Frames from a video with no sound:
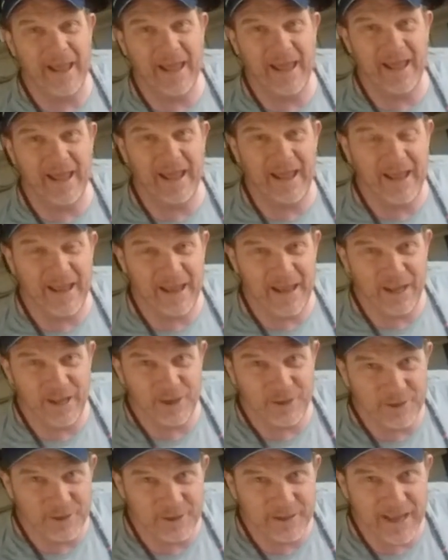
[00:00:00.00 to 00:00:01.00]

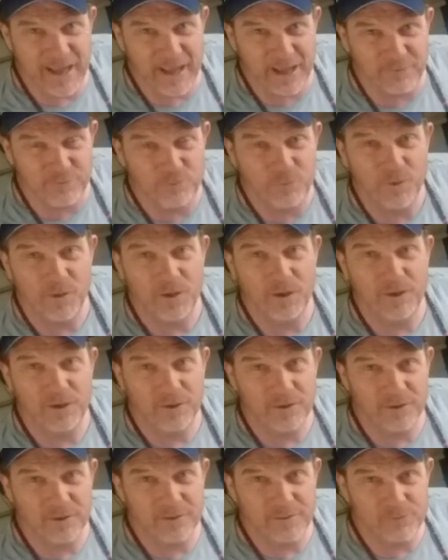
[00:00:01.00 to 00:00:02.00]
And again,
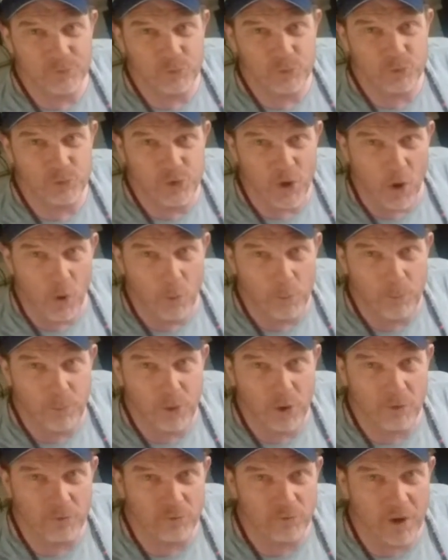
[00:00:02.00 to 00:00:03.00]
don't
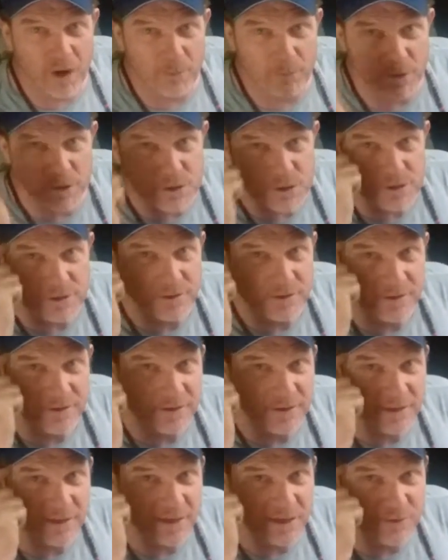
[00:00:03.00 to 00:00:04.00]
put rubbish
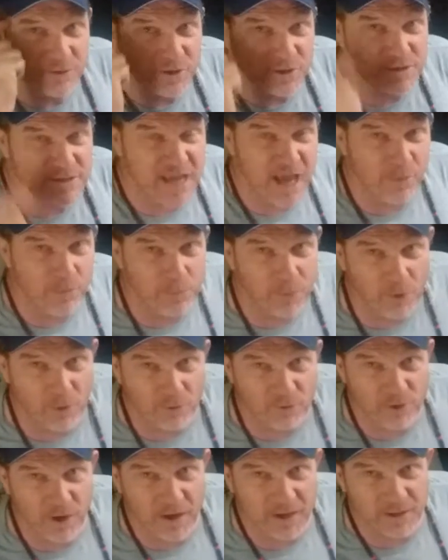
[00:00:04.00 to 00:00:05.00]
in the
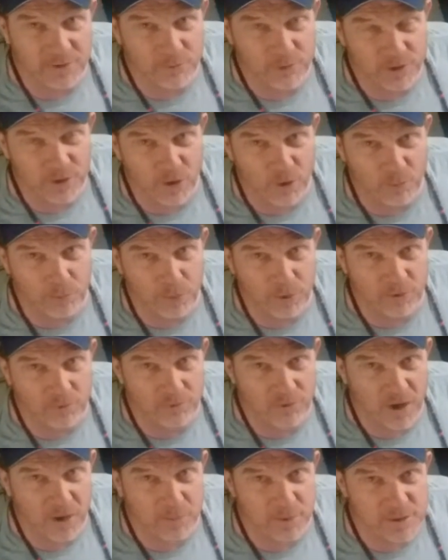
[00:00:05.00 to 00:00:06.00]
temple, right? We don't put
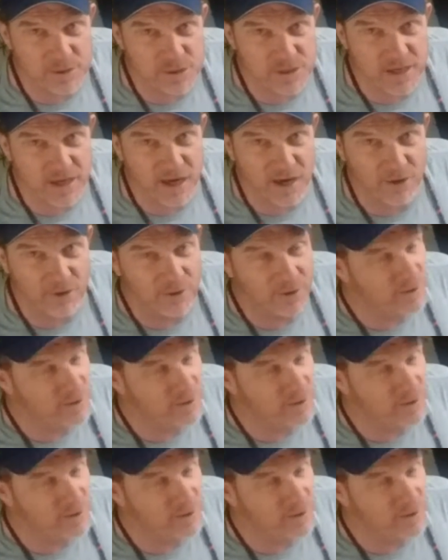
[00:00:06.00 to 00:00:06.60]
rubbish there.